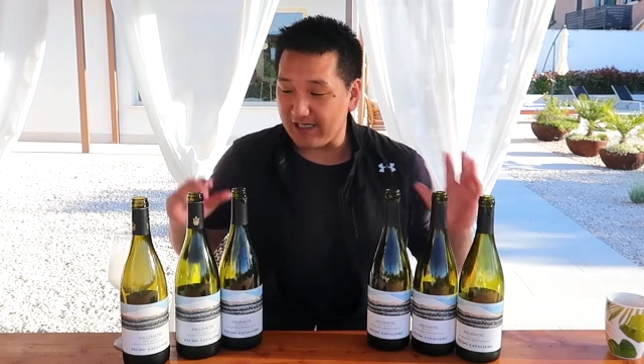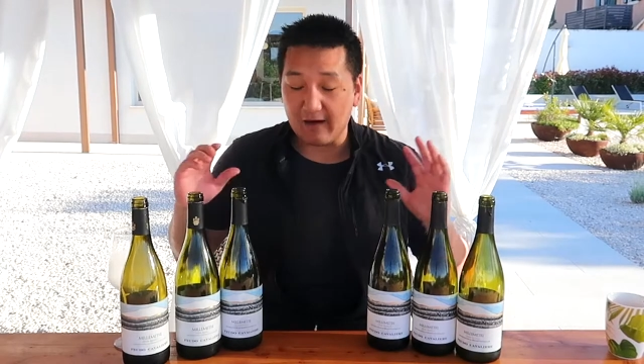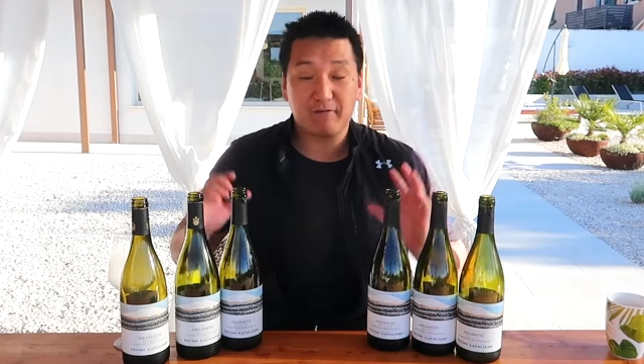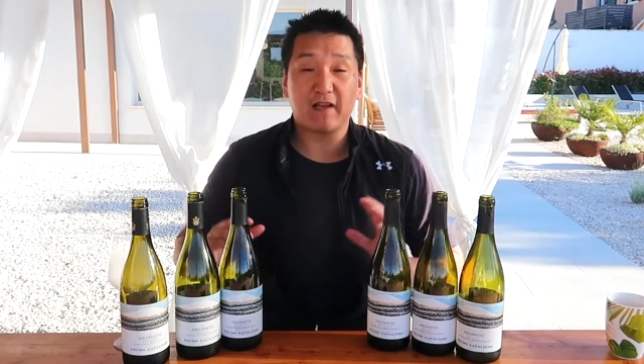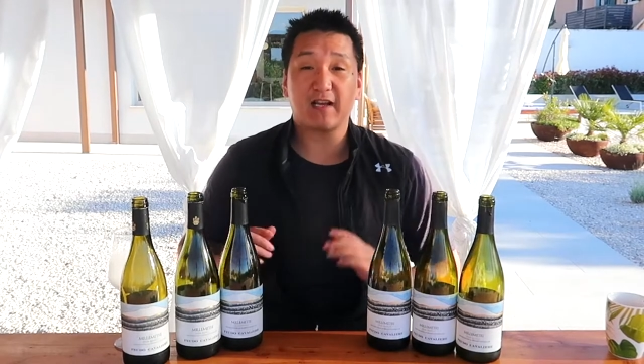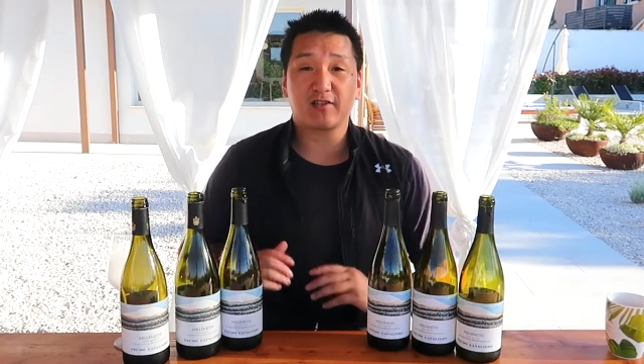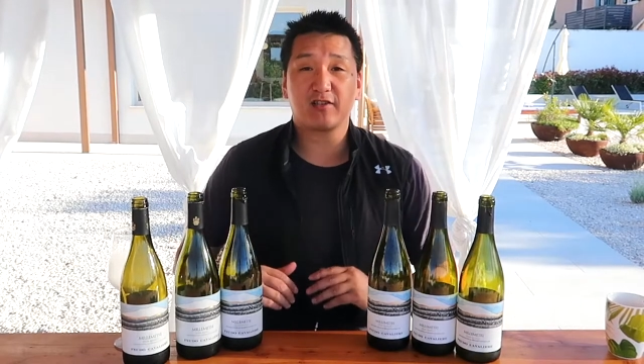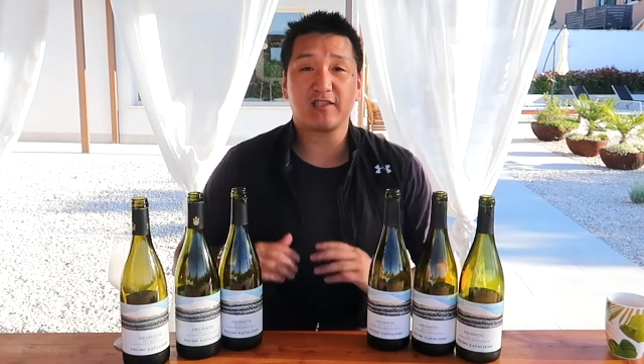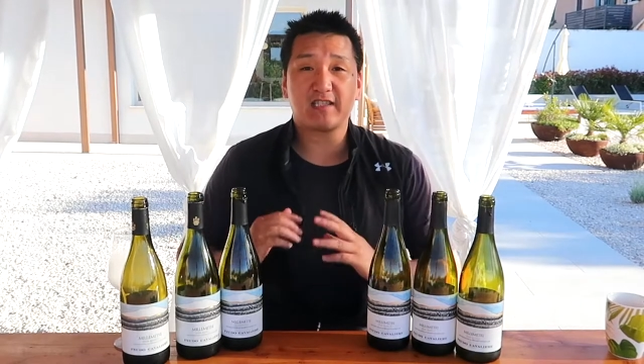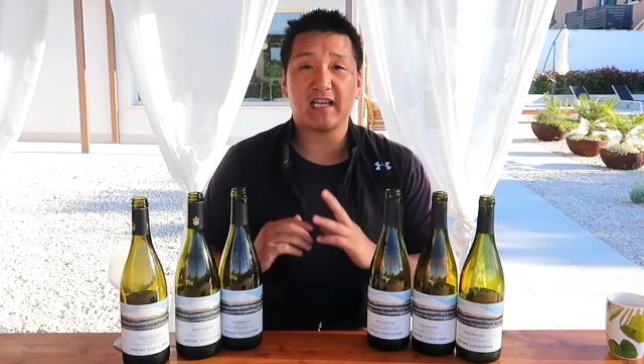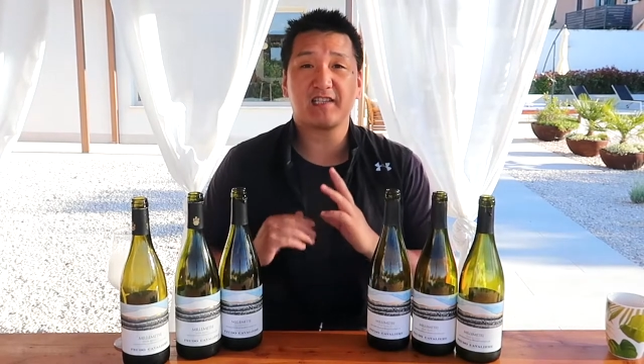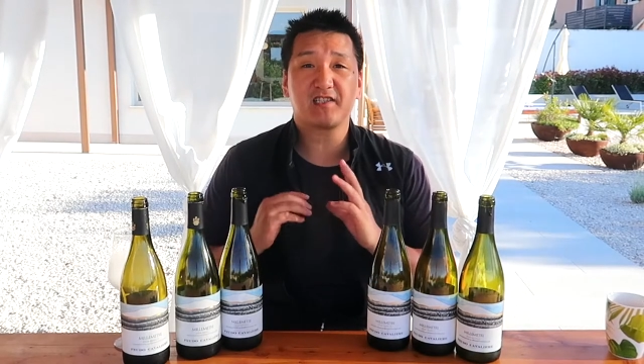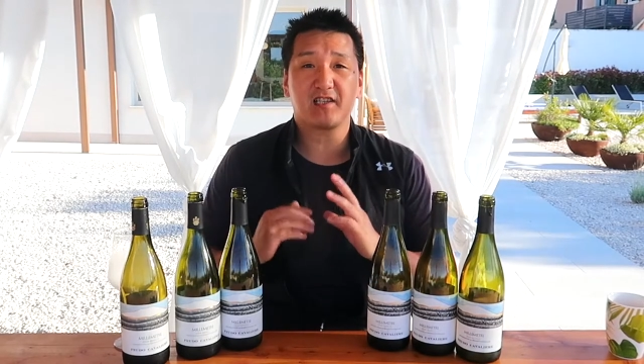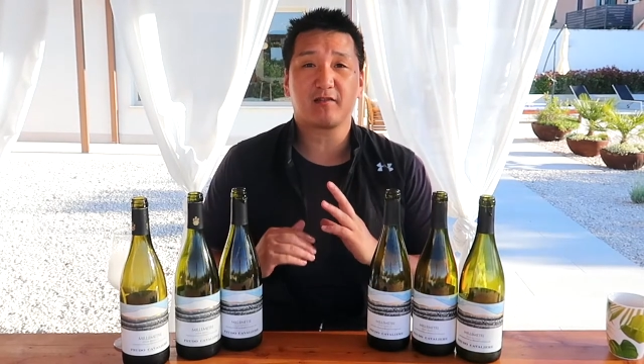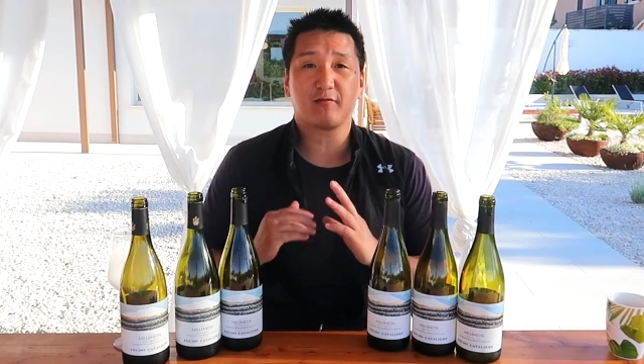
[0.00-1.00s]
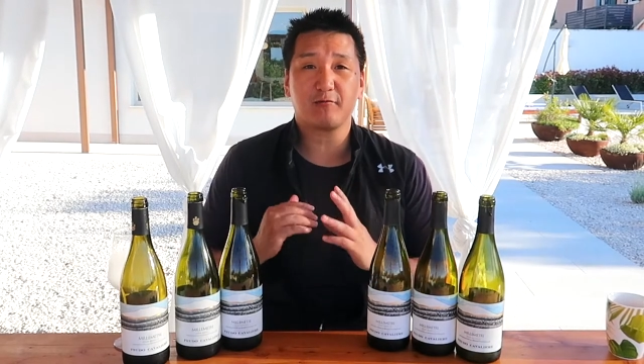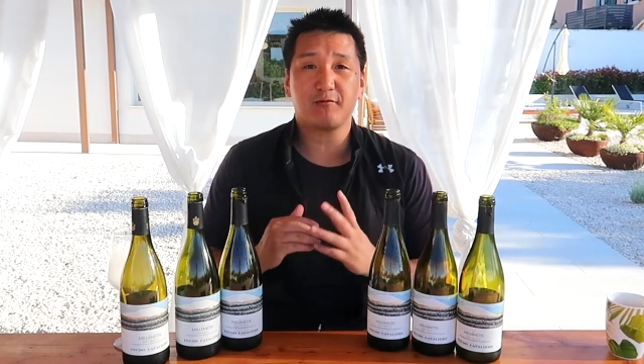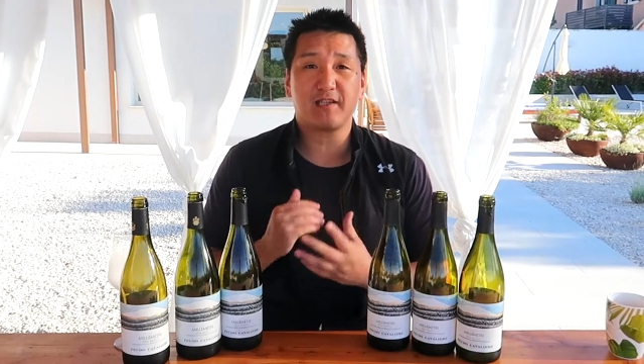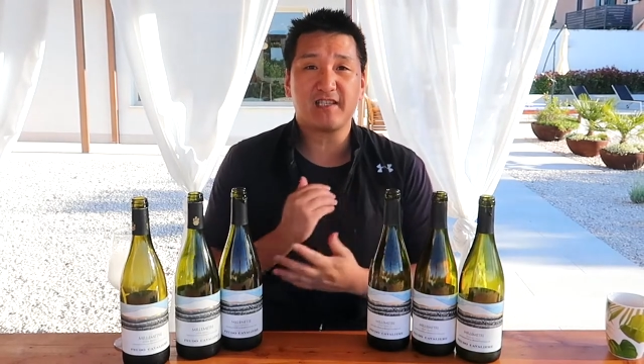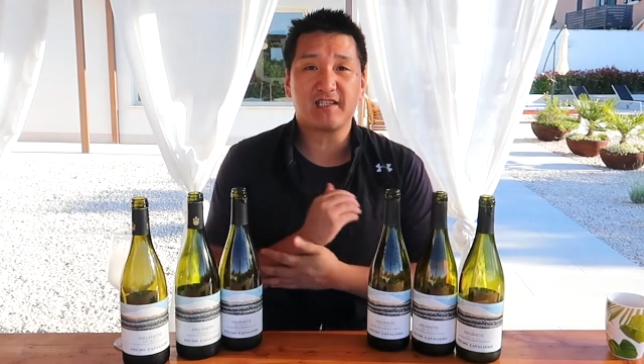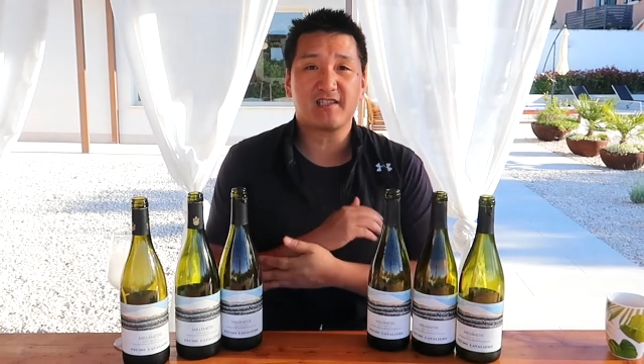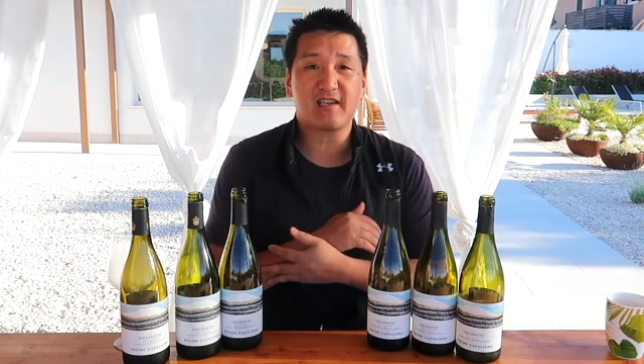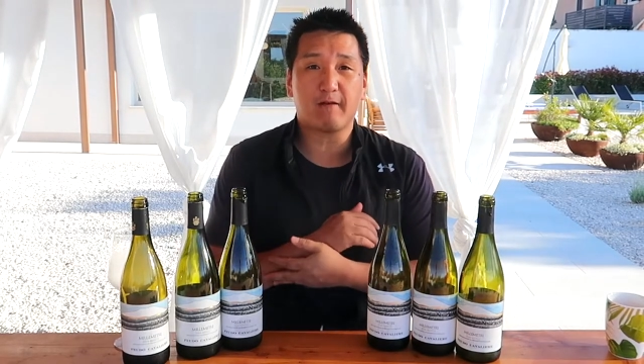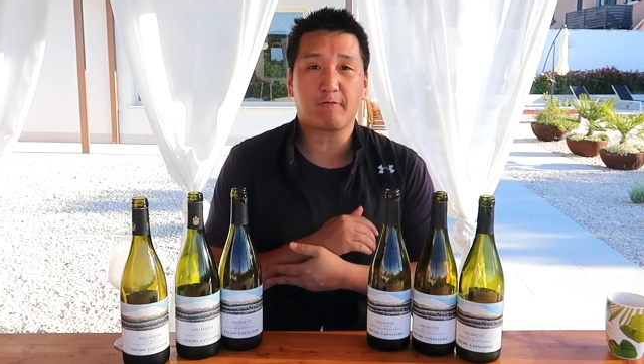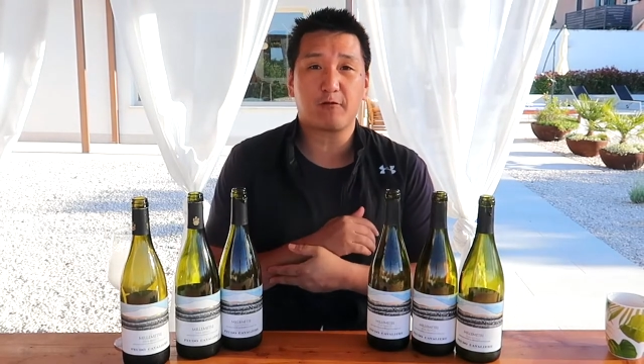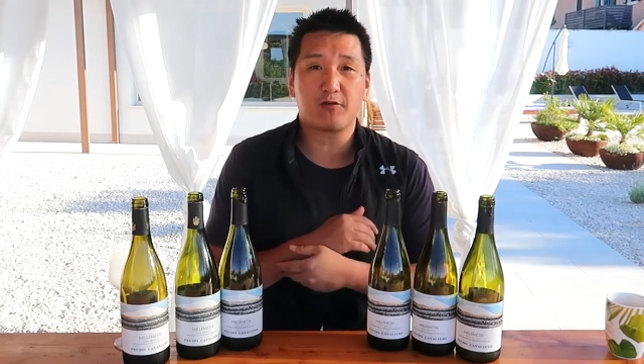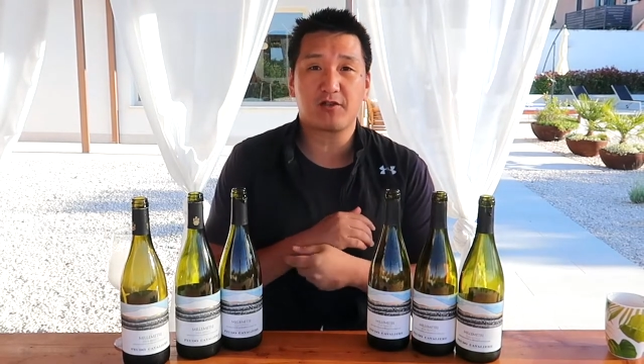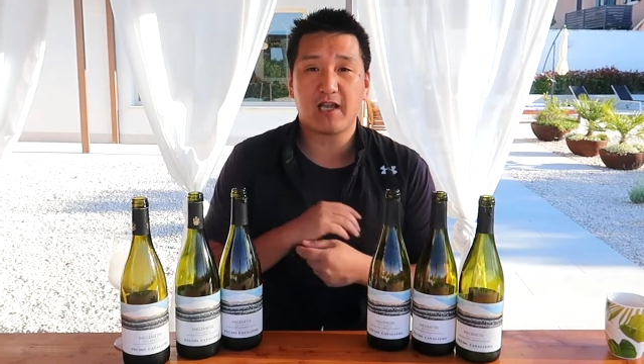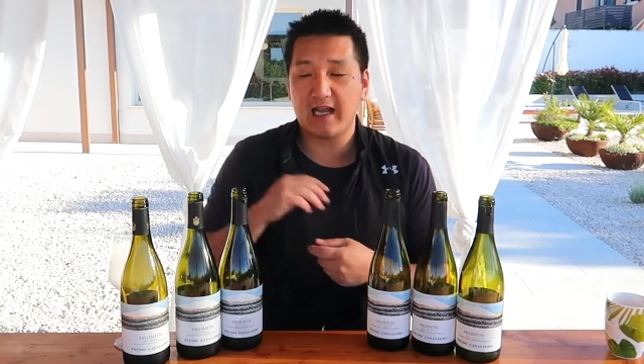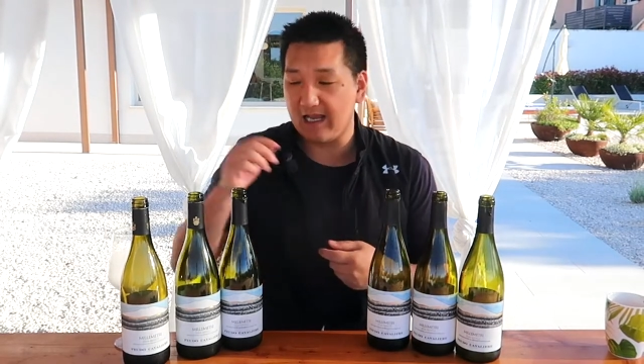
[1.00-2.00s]
I've actually tasted through these
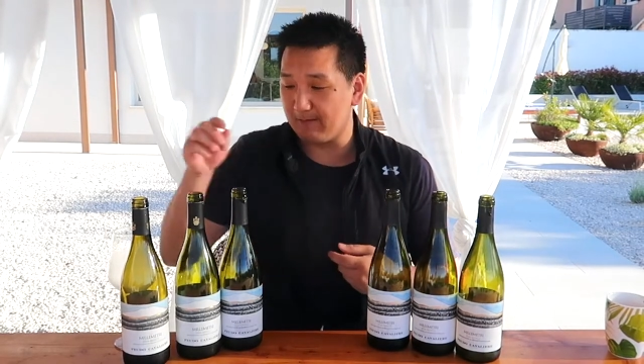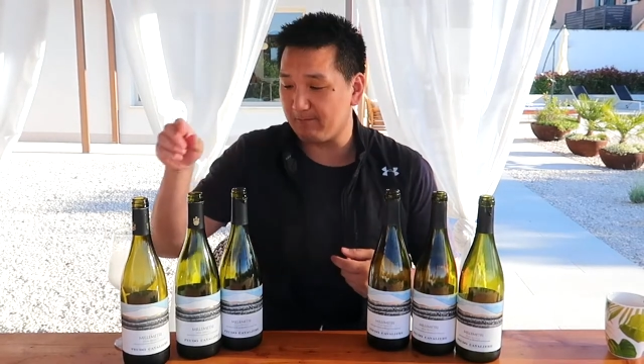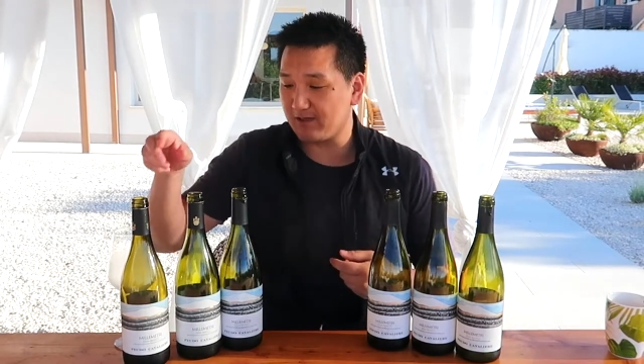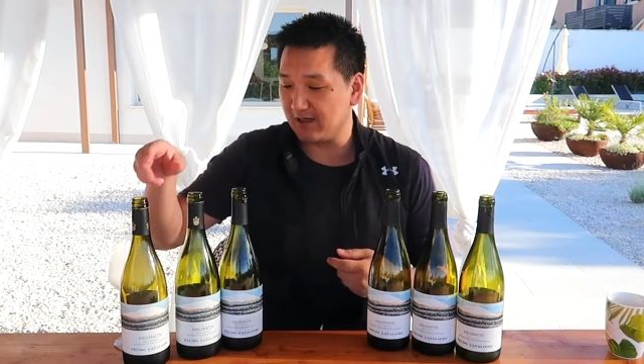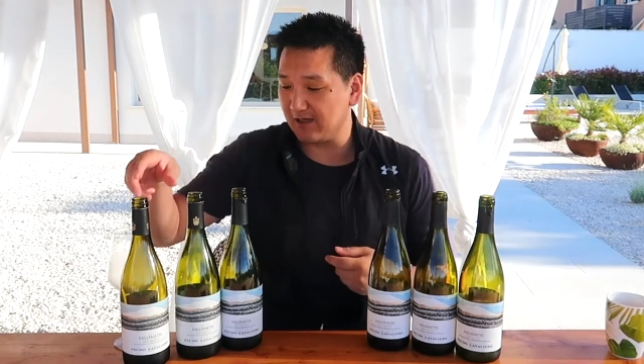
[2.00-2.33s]
several times,